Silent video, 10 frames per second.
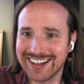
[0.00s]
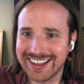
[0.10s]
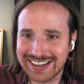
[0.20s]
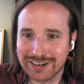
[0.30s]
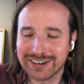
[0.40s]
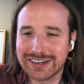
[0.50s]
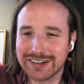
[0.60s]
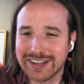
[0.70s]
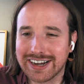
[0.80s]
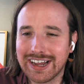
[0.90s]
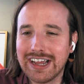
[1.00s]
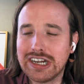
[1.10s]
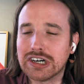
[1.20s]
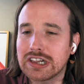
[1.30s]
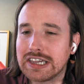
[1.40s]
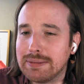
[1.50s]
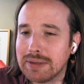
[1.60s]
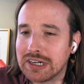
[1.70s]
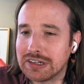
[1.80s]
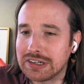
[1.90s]
Totally. Like you're you're like your
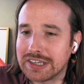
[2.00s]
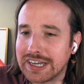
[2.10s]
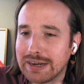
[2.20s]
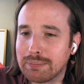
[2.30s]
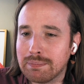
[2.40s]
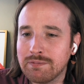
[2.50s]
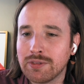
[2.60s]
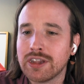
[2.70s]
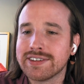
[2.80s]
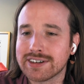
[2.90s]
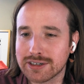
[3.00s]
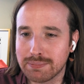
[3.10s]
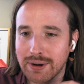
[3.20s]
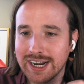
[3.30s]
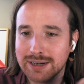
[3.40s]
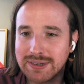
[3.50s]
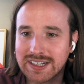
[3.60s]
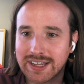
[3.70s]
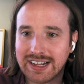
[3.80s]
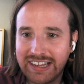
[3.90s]
liminal like lizard brain
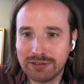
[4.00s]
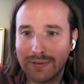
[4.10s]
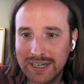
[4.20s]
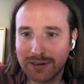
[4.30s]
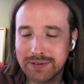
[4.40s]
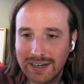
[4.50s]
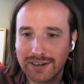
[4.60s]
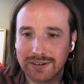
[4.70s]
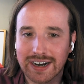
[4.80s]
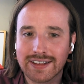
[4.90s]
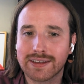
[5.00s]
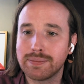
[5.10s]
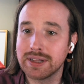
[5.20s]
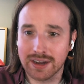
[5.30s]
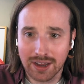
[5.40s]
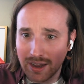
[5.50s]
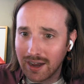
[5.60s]
being like ew ew ew, and it's me yes.